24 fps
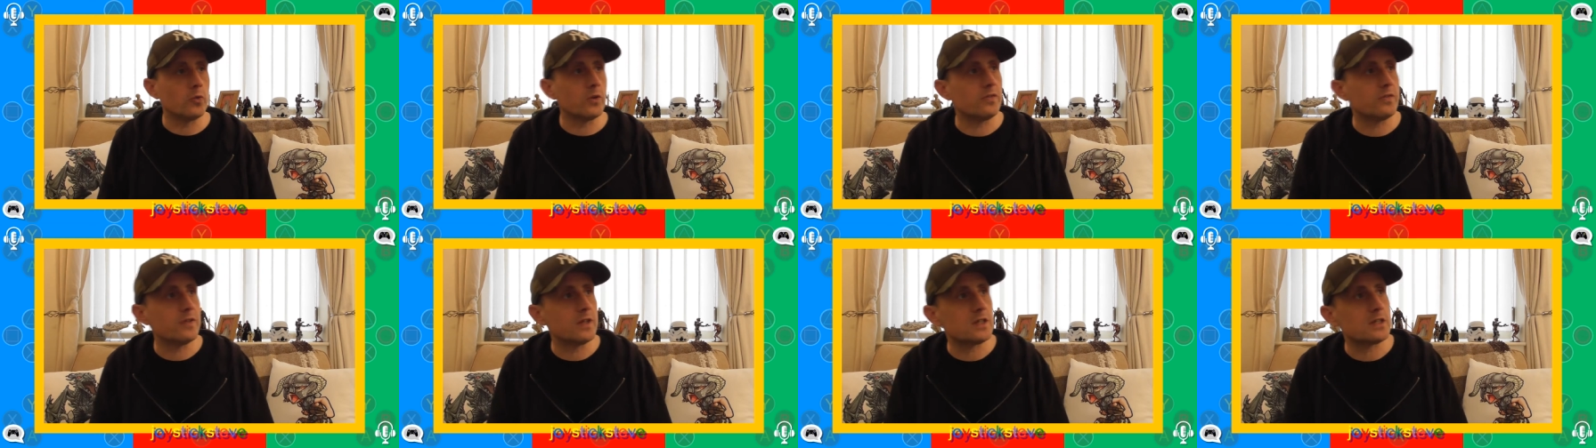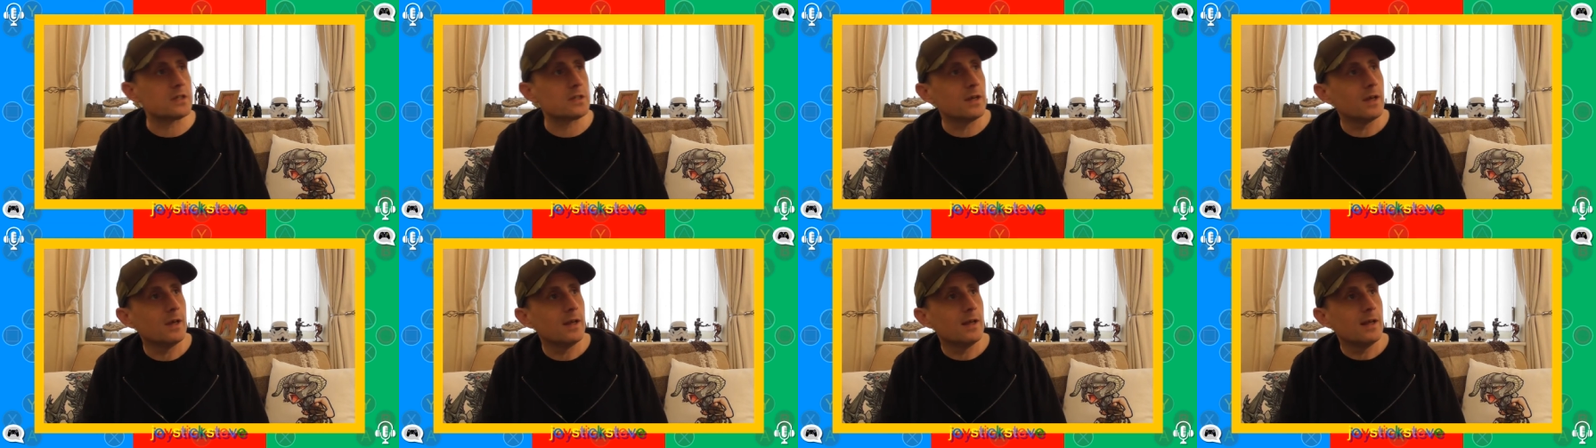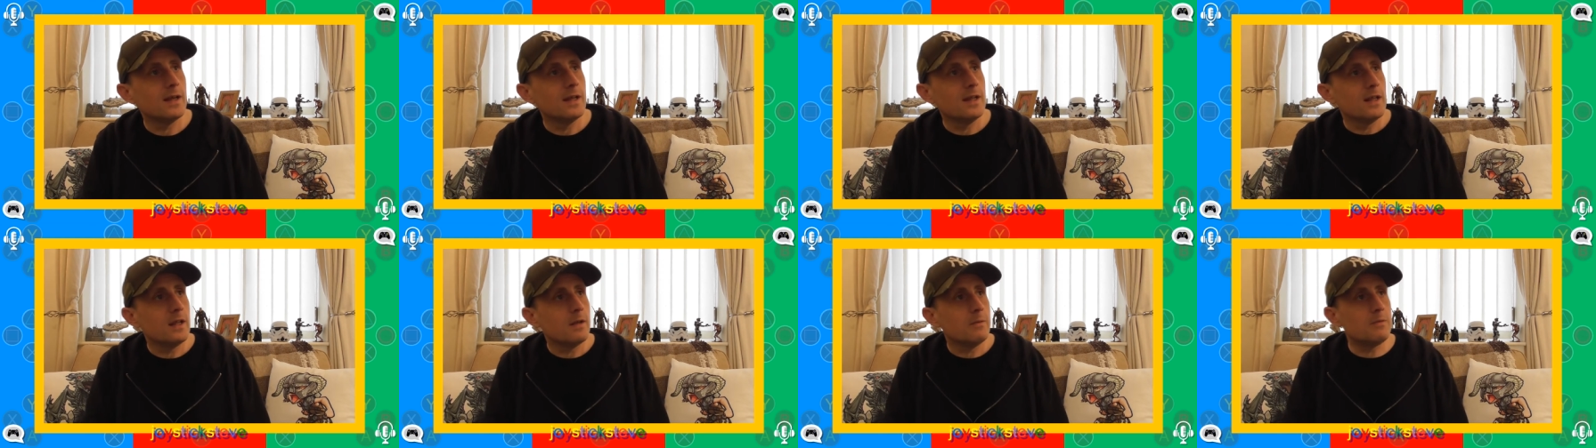with this,
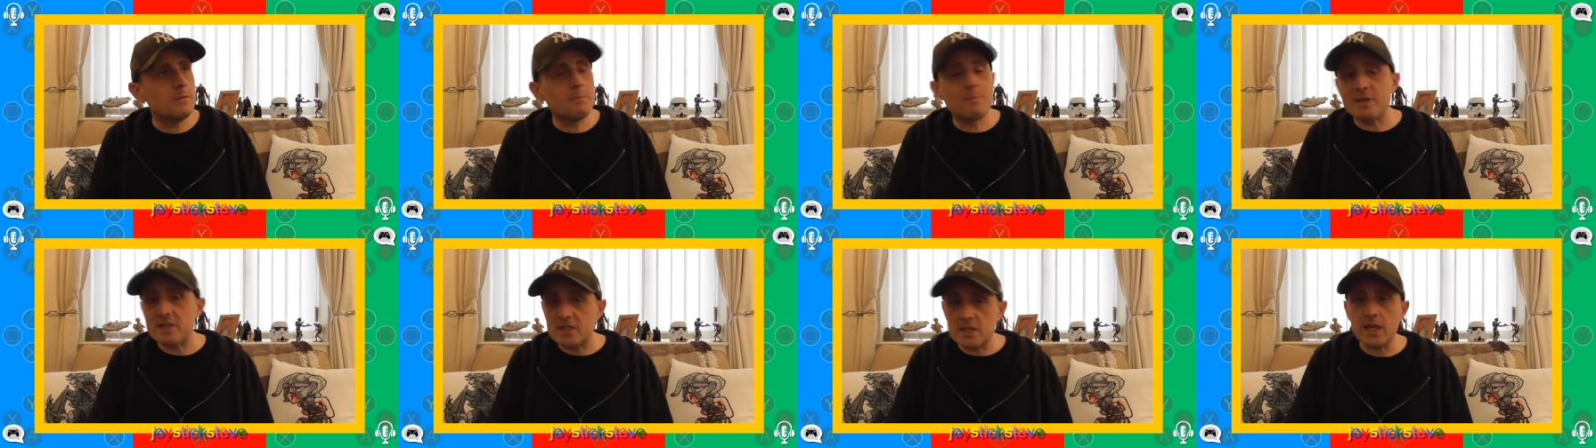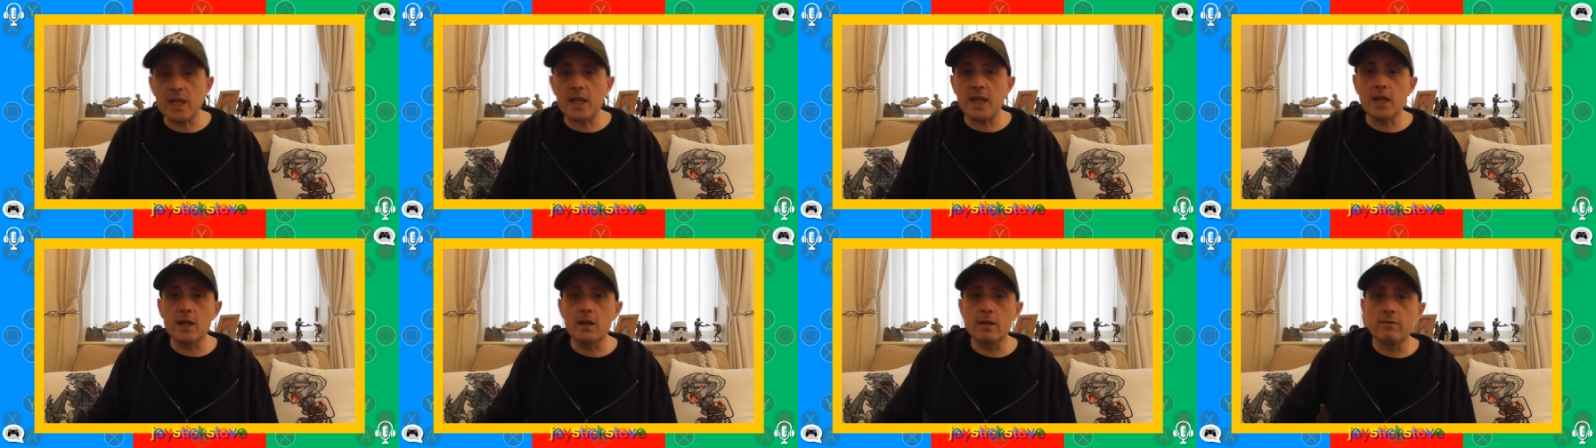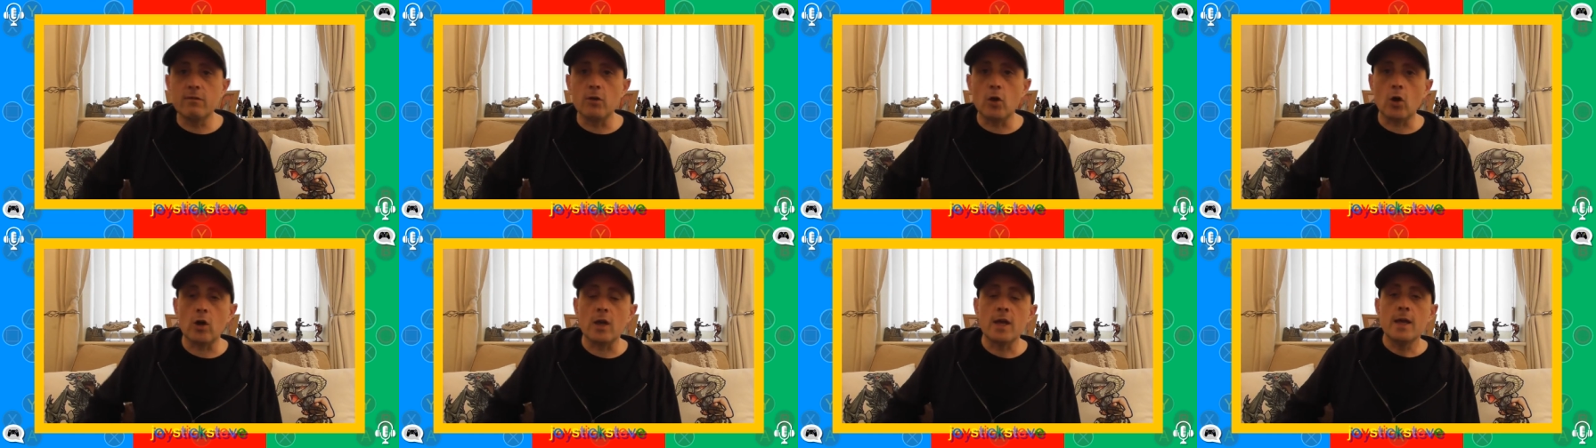the particular
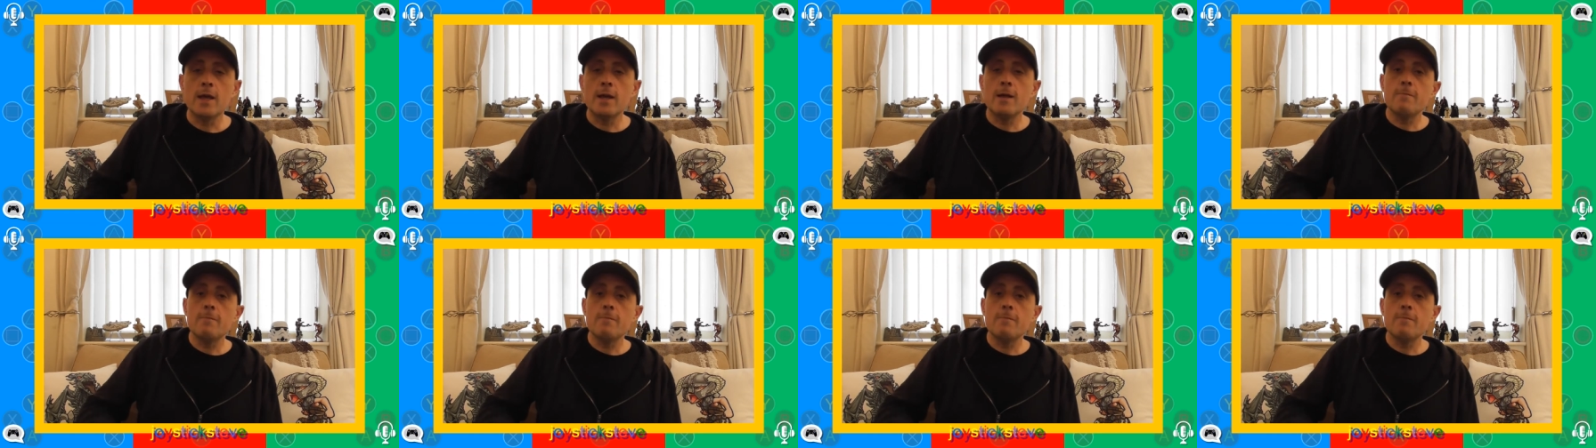vlog,